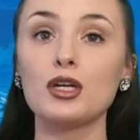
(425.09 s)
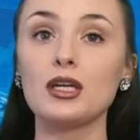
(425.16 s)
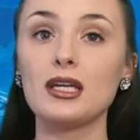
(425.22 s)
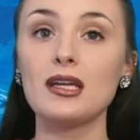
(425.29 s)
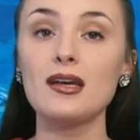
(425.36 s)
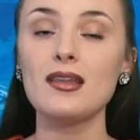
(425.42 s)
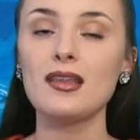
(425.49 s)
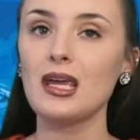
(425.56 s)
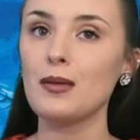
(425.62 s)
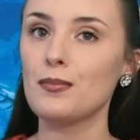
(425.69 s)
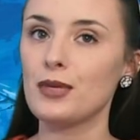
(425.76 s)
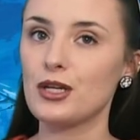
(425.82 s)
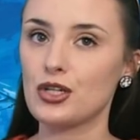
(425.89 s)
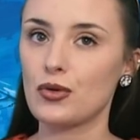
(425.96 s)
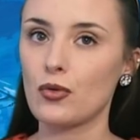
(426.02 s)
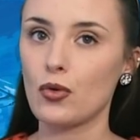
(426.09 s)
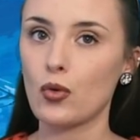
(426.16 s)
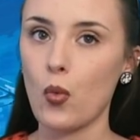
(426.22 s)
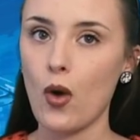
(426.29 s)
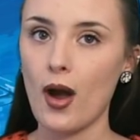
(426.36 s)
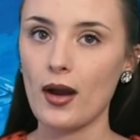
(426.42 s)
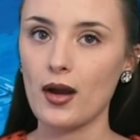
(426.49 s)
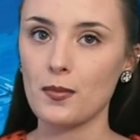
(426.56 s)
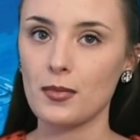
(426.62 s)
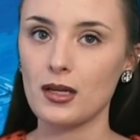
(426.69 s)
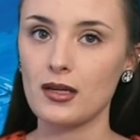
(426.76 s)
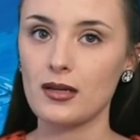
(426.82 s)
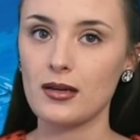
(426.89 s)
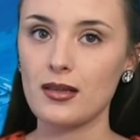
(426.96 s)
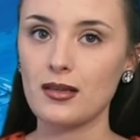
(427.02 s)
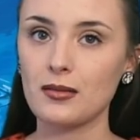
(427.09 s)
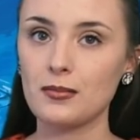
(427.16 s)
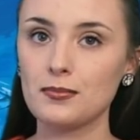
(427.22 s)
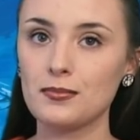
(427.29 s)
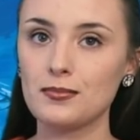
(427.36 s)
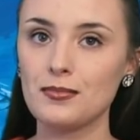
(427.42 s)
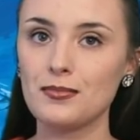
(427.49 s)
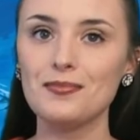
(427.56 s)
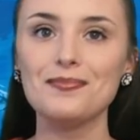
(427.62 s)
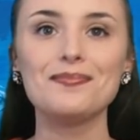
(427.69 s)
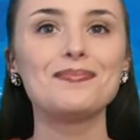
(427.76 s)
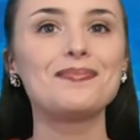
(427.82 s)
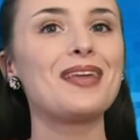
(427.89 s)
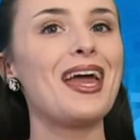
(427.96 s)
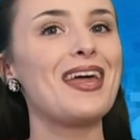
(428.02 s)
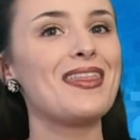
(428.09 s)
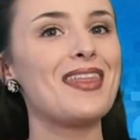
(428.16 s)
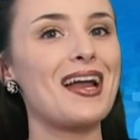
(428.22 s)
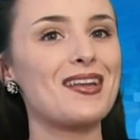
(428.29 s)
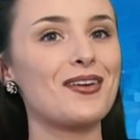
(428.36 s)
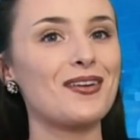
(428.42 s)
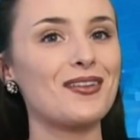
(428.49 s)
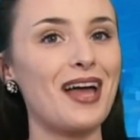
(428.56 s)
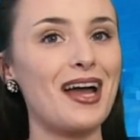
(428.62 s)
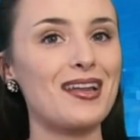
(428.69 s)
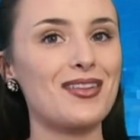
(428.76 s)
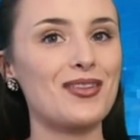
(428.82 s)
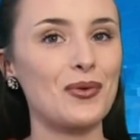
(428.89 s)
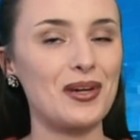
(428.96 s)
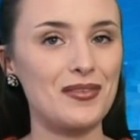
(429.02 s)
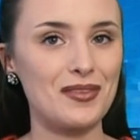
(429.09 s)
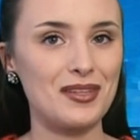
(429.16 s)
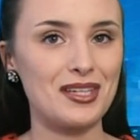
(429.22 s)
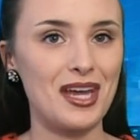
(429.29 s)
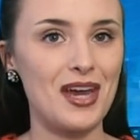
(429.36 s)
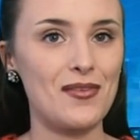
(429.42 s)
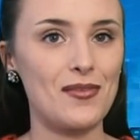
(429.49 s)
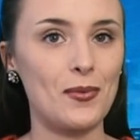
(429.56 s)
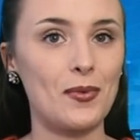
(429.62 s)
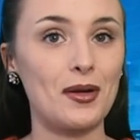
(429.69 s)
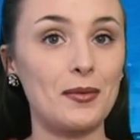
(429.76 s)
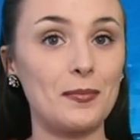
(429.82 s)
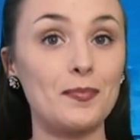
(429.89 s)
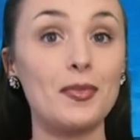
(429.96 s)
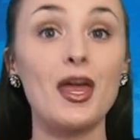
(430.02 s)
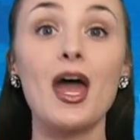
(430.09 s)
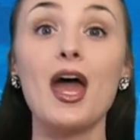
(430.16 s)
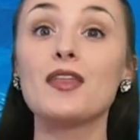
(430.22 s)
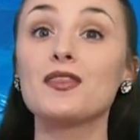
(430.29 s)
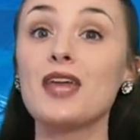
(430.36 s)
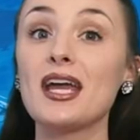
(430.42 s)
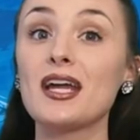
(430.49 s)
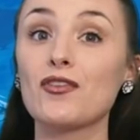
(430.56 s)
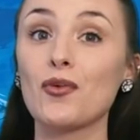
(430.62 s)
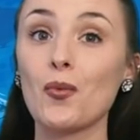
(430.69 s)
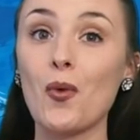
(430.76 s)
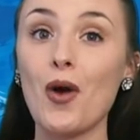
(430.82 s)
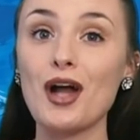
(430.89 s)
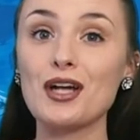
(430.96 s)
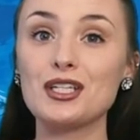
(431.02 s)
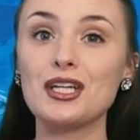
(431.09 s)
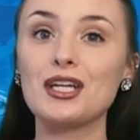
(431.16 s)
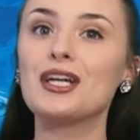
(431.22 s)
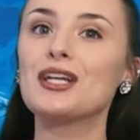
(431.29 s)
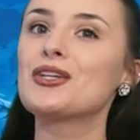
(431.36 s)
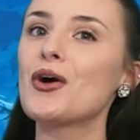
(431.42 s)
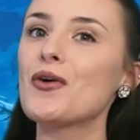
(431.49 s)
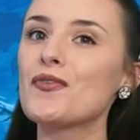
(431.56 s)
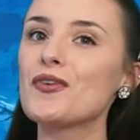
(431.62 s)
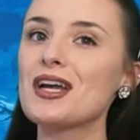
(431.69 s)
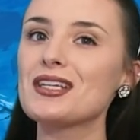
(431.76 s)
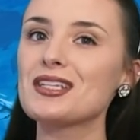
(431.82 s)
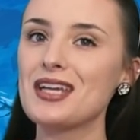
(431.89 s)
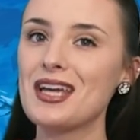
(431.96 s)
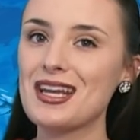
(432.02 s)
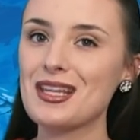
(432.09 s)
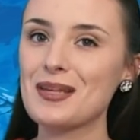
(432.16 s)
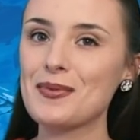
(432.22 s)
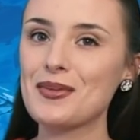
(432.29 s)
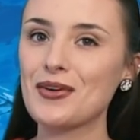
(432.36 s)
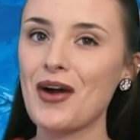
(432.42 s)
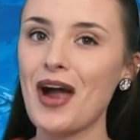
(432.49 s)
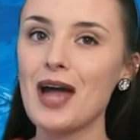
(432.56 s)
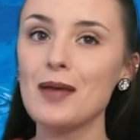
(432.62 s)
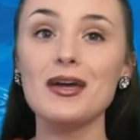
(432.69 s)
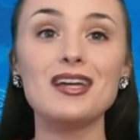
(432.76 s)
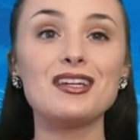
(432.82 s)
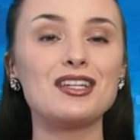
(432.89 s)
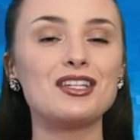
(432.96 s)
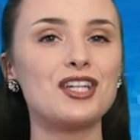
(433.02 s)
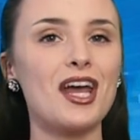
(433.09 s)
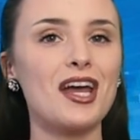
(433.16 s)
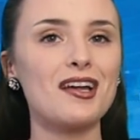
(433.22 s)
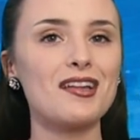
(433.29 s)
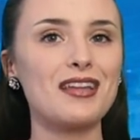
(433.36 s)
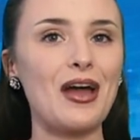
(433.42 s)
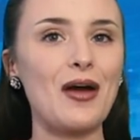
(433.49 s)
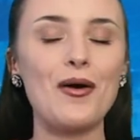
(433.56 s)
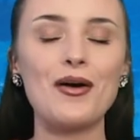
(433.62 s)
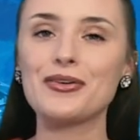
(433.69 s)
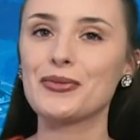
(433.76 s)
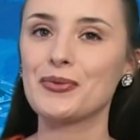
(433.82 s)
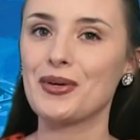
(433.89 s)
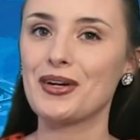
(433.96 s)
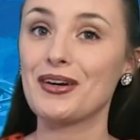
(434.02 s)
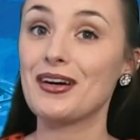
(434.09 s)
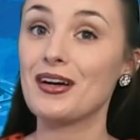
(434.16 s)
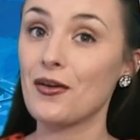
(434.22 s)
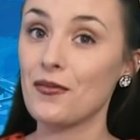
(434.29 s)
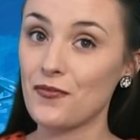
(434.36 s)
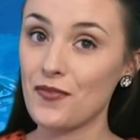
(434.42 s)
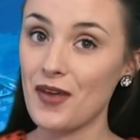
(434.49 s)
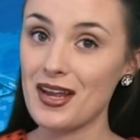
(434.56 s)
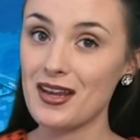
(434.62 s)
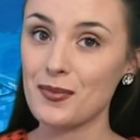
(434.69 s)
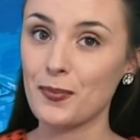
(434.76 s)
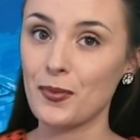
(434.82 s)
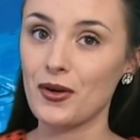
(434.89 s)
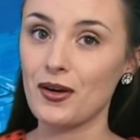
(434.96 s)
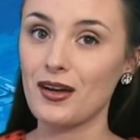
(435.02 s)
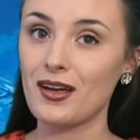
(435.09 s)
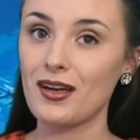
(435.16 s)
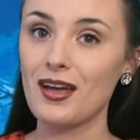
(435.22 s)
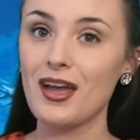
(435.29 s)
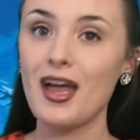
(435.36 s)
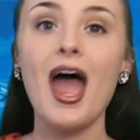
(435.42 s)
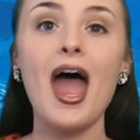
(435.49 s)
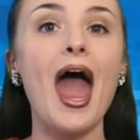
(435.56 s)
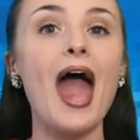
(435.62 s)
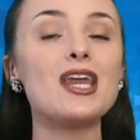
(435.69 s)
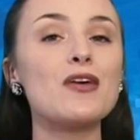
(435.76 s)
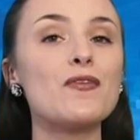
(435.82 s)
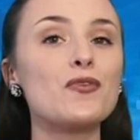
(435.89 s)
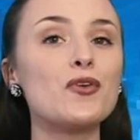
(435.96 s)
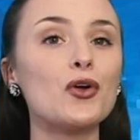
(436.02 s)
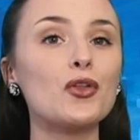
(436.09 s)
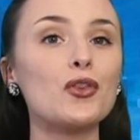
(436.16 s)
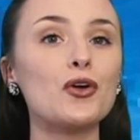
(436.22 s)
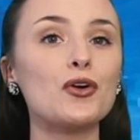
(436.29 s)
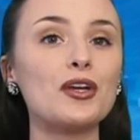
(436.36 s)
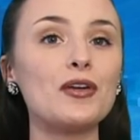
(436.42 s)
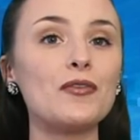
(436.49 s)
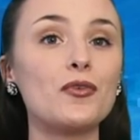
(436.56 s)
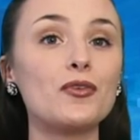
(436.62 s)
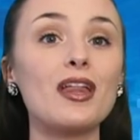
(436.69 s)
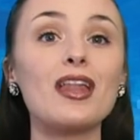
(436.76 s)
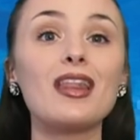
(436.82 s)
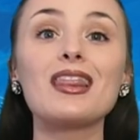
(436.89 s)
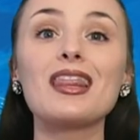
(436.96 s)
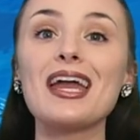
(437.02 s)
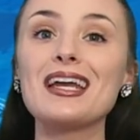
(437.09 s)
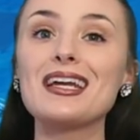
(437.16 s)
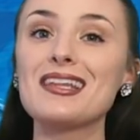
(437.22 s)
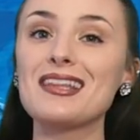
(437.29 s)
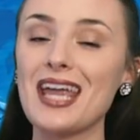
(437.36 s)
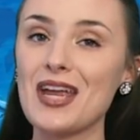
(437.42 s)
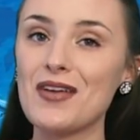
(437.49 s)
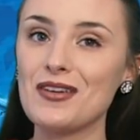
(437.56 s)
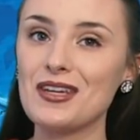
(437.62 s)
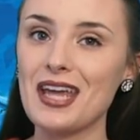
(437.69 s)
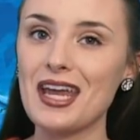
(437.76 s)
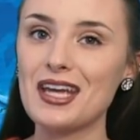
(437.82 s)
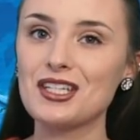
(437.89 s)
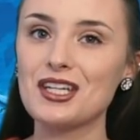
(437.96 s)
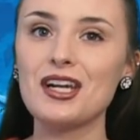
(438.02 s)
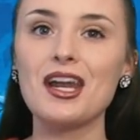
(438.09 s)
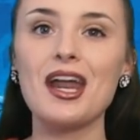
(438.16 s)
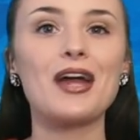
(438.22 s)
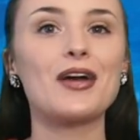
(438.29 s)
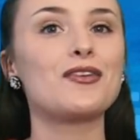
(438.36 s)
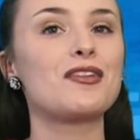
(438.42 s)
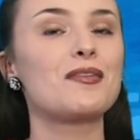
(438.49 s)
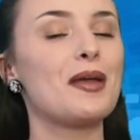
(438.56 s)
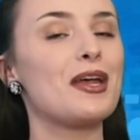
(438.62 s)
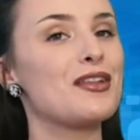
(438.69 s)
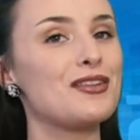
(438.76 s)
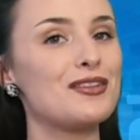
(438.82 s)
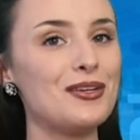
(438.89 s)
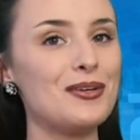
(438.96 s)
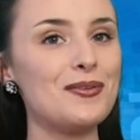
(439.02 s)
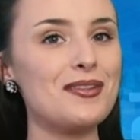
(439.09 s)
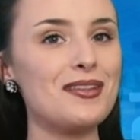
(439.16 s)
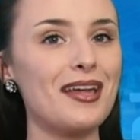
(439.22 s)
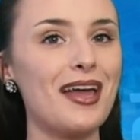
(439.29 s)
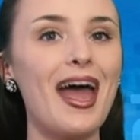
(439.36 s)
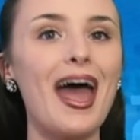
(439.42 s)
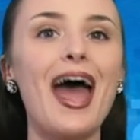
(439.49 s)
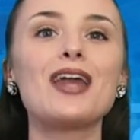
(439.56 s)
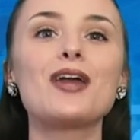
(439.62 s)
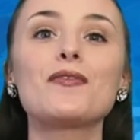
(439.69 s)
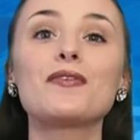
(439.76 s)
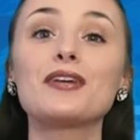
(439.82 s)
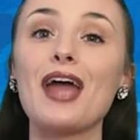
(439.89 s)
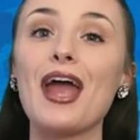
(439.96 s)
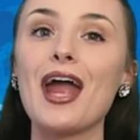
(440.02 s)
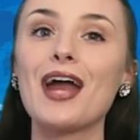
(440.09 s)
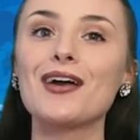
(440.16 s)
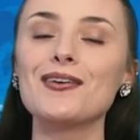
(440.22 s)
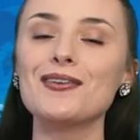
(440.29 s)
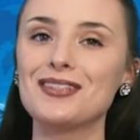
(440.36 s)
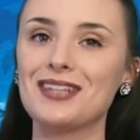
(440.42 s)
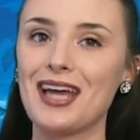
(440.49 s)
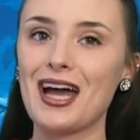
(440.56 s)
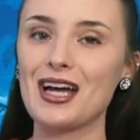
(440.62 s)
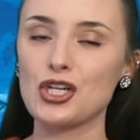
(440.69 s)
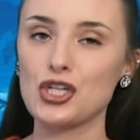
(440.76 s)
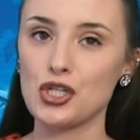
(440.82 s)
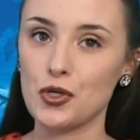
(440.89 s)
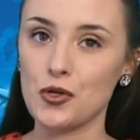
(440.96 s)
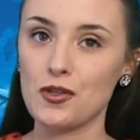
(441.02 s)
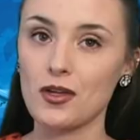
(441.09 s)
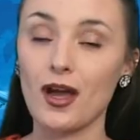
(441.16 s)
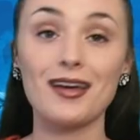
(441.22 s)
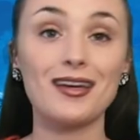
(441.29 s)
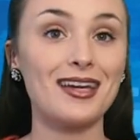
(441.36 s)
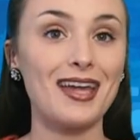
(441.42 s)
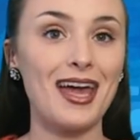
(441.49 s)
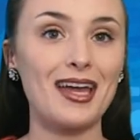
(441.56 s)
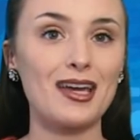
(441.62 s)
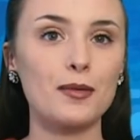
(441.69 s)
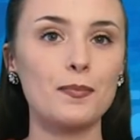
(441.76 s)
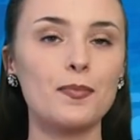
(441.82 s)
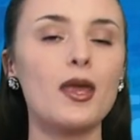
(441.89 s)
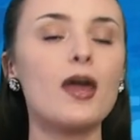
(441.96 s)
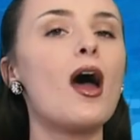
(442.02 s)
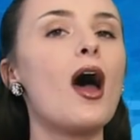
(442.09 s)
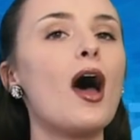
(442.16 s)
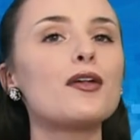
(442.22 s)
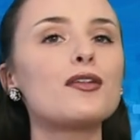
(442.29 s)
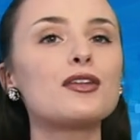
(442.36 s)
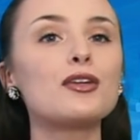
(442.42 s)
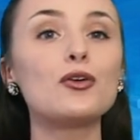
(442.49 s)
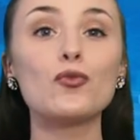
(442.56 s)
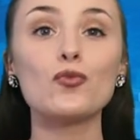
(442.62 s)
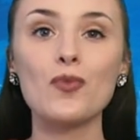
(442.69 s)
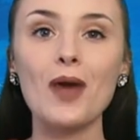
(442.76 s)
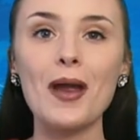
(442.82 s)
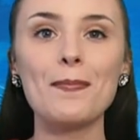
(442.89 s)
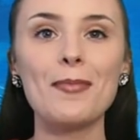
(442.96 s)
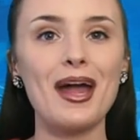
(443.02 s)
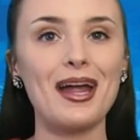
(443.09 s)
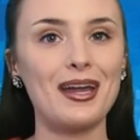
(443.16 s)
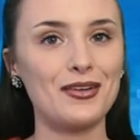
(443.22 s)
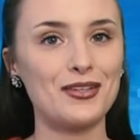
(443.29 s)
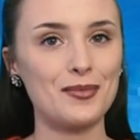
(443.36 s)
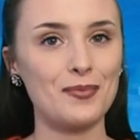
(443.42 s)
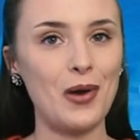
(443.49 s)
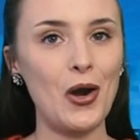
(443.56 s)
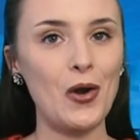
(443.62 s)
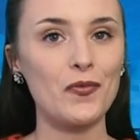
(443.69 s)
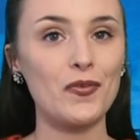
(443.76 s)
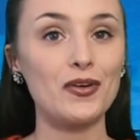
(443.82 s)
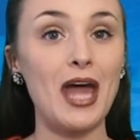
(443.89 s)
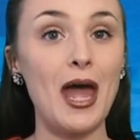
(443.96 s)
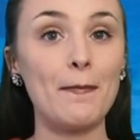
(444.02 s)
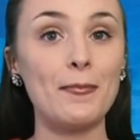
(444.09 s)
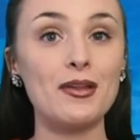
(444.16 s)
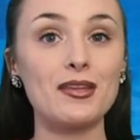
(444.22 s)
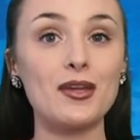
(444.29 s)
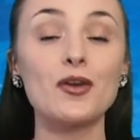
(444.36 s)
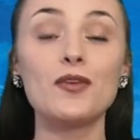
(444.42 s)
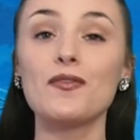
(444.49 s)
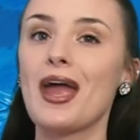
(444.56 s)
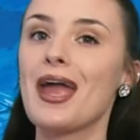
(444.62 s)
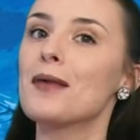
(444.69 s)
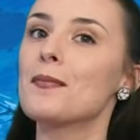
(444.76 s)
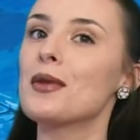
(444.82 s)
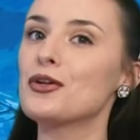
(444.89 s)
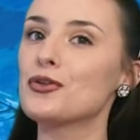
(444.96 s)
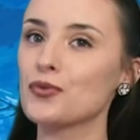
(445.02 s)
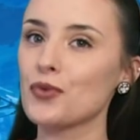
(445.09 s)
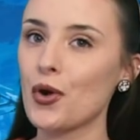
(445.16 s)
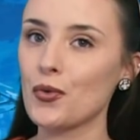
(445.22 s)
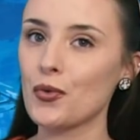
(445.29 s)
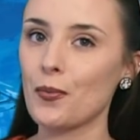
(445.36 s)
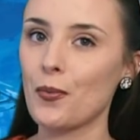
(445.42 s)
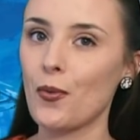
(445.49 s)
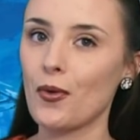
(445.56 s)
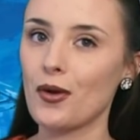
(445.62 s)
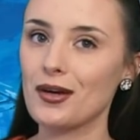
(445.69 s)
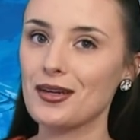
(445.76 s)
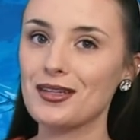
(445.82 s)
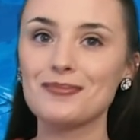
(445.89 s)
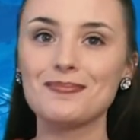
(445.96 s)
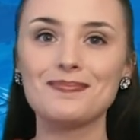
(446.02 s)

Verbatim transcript: needs and mission requirements. And that's our last story of the day, everyone. Thanks for watching. Don't forget to hit subscribe and to check us out on Twitter and on Facebook. And if you're looking for the latest aviation and aerospace news, head over to aero-news.net. I'll see you right back here tomorrow for an episode of AMA Drone Report.